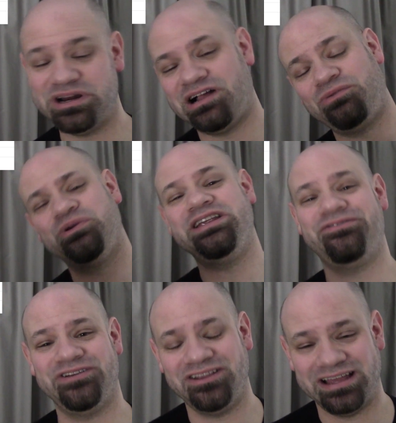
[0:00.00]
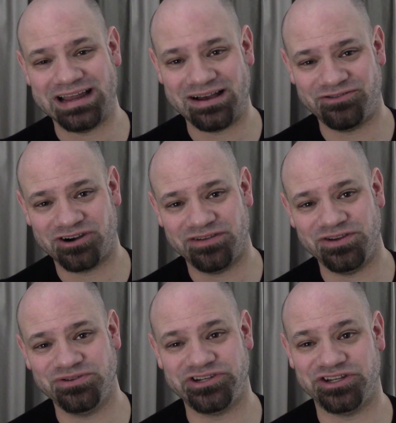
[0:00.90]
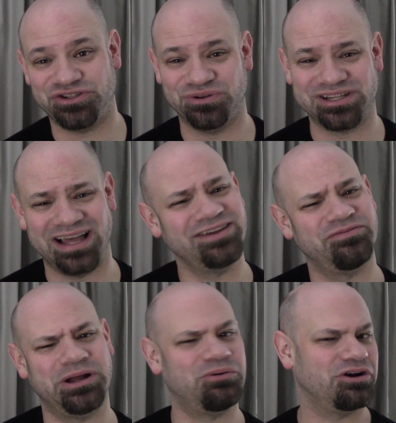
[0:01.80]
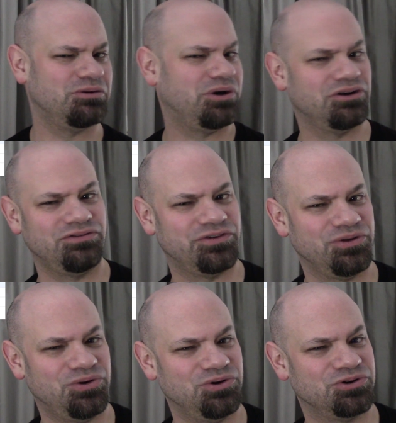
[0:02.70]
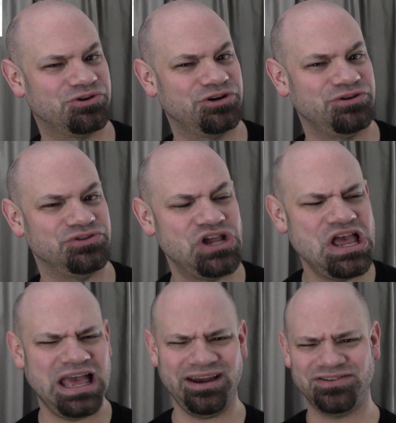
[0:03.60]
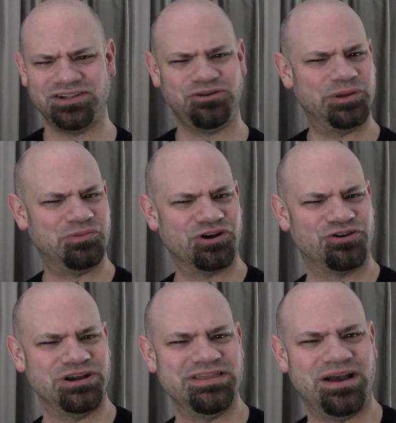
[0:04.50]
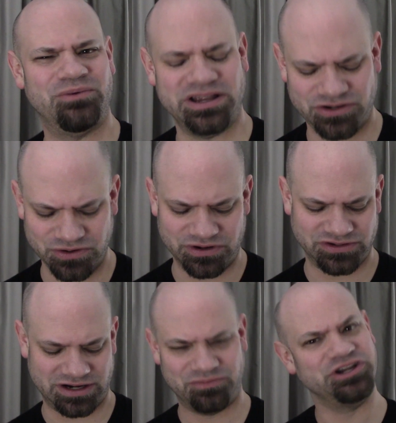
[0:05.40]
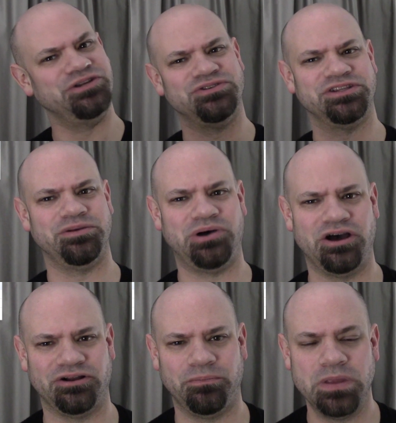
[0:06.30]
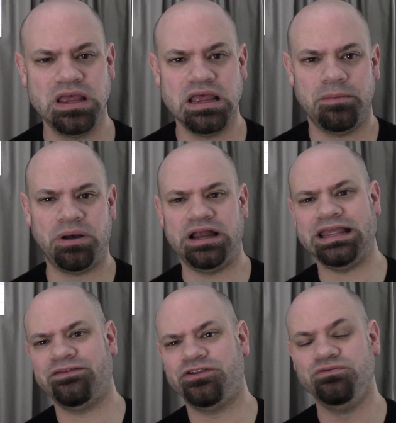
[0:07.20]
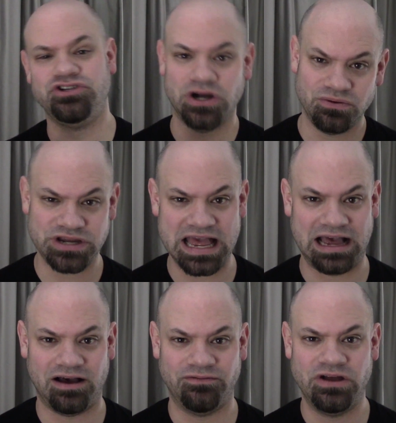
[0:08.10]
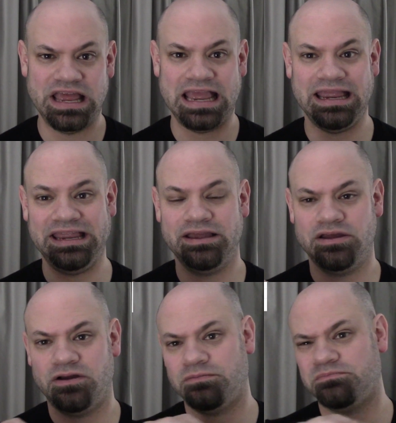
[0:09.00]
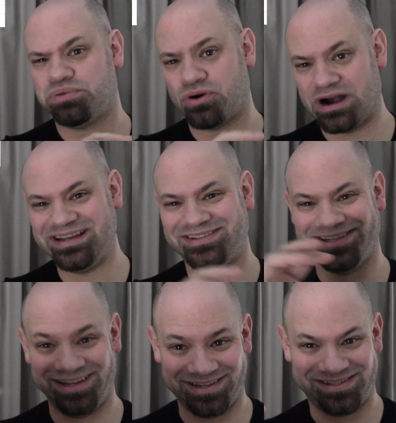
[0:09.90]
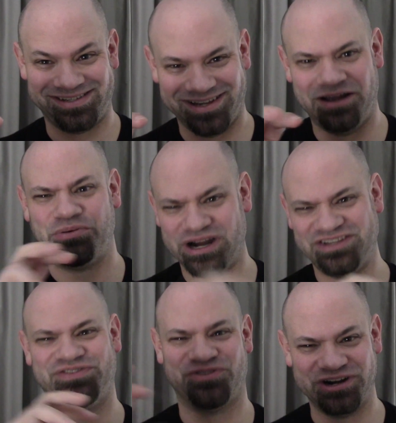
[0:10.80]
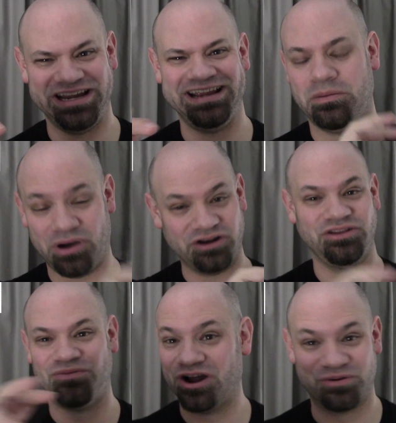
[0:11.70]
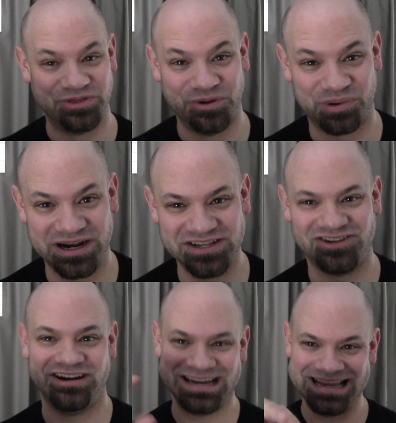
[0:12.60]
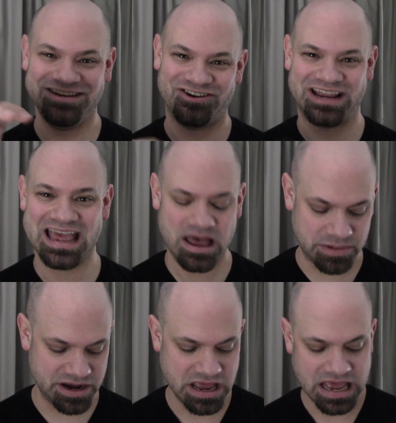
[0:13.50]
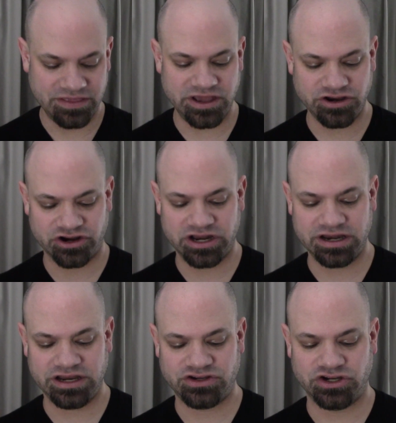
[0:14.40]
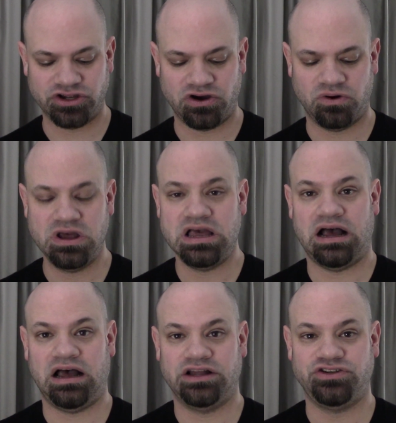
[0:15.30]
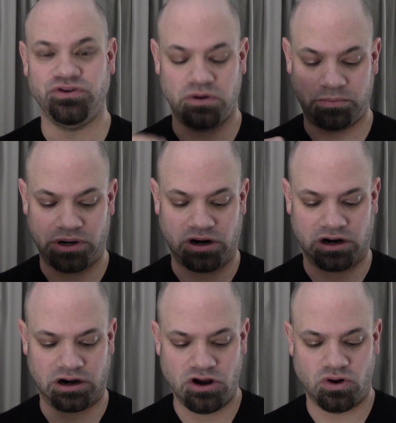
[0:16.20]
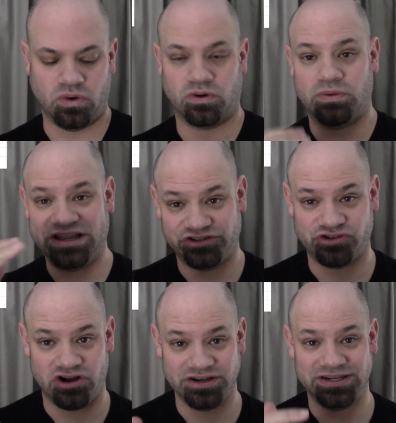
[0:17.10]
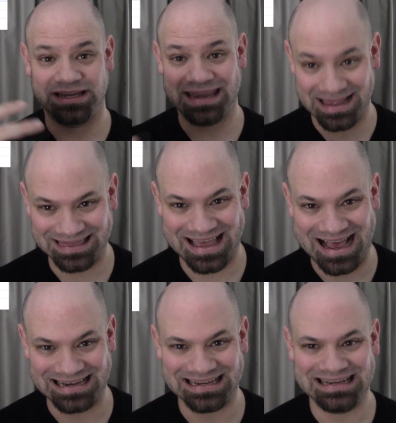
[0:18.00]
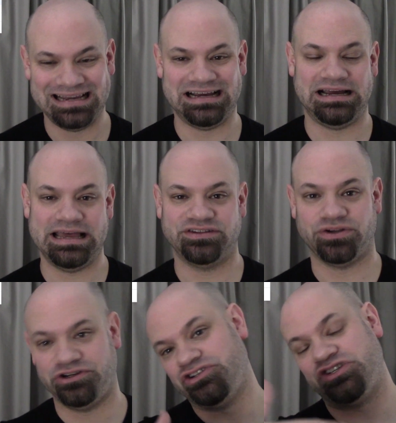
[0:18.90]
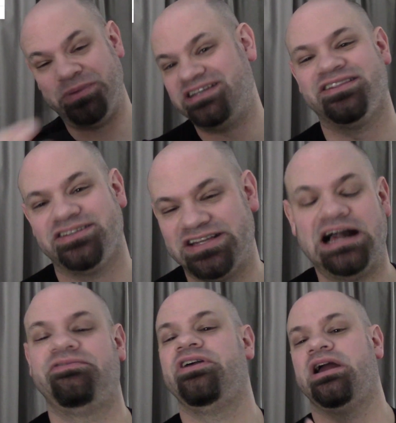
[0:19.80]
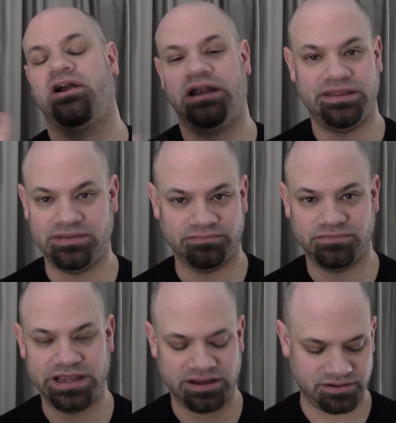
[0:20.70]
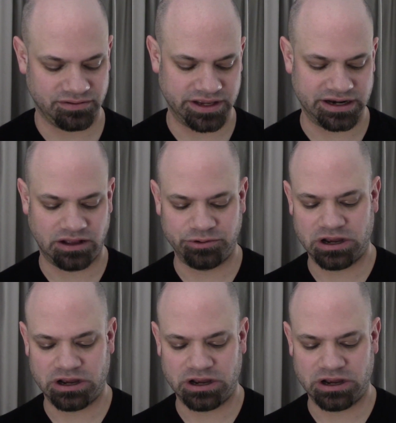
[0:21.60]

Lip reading: and I'll refill it after I've used it. So it's kind of my water bottle for the whole cruise. And it's a little bit more green that way too, because I'm reusing the bottle. But if you don't have a priceless, a price-free, a bottle of water with no price on it in your cabin, then you're going to need to go to a bar or restaurant to get that. And so you'll just speak to the staff there, and they can help you